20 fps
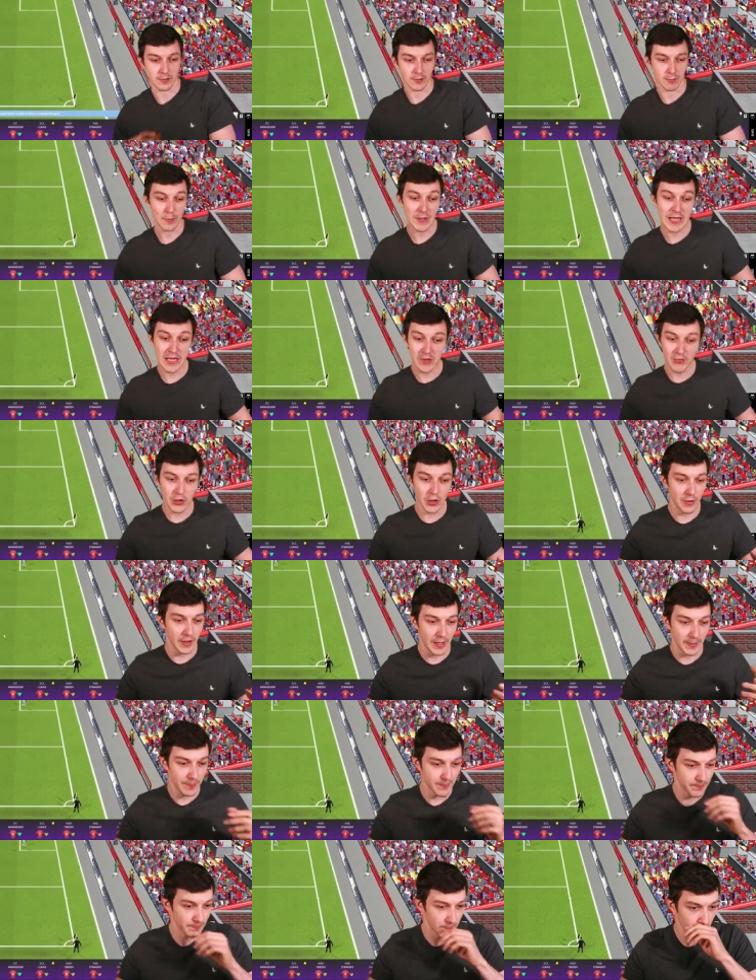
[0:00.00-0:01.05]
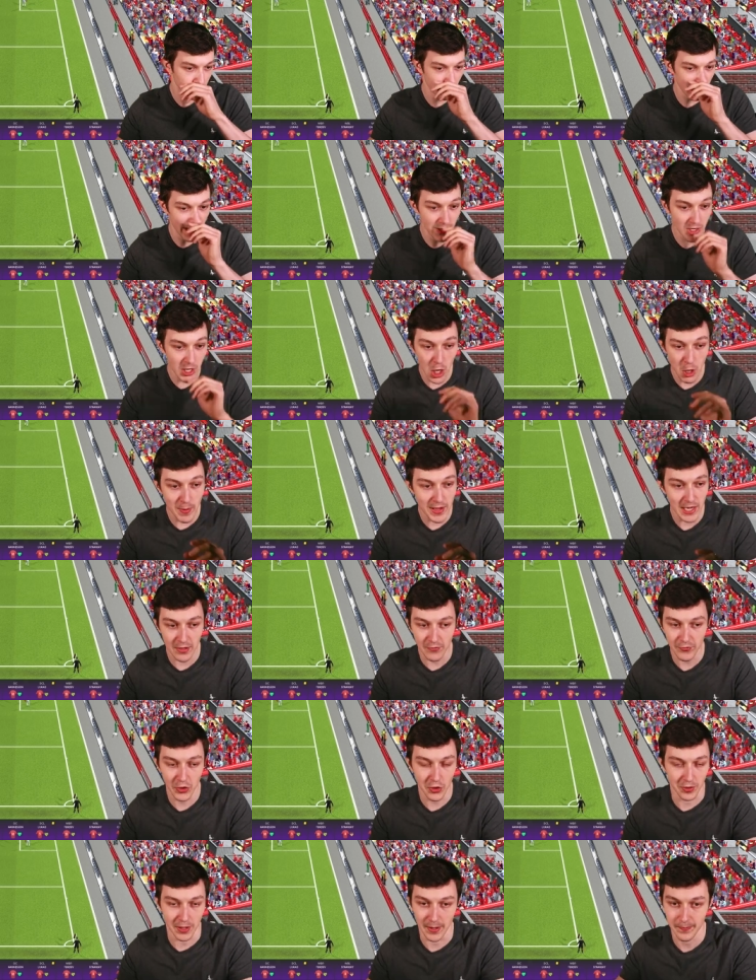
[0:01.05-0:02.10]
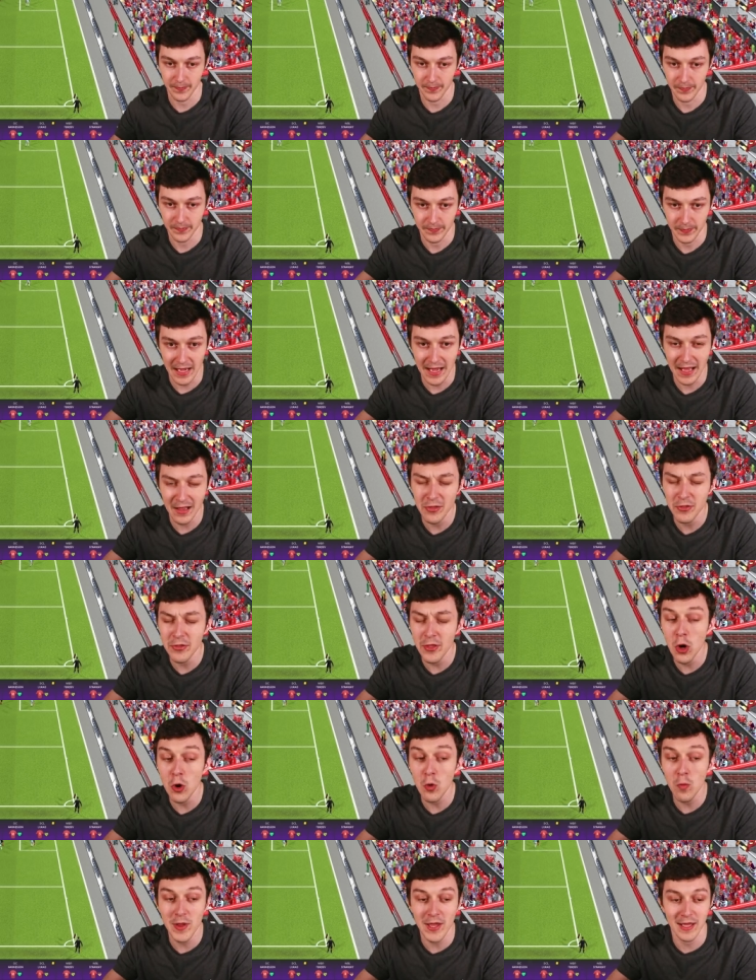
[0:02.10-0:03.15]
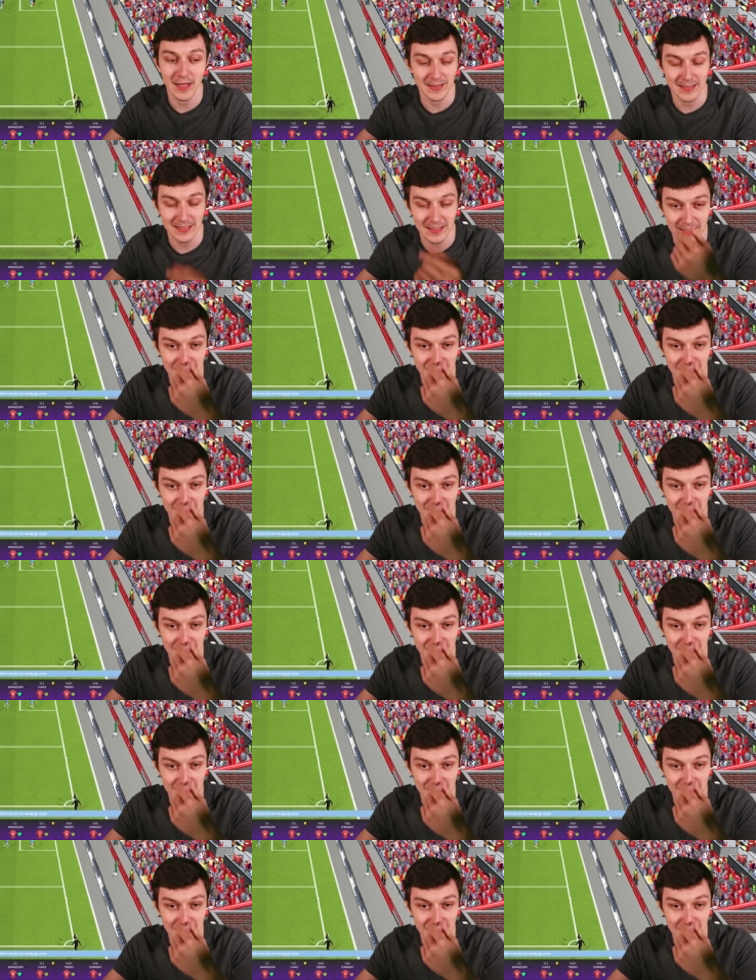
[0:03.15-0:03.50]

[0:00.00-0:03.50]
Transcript: We can do it. I know we can do it. I know we can.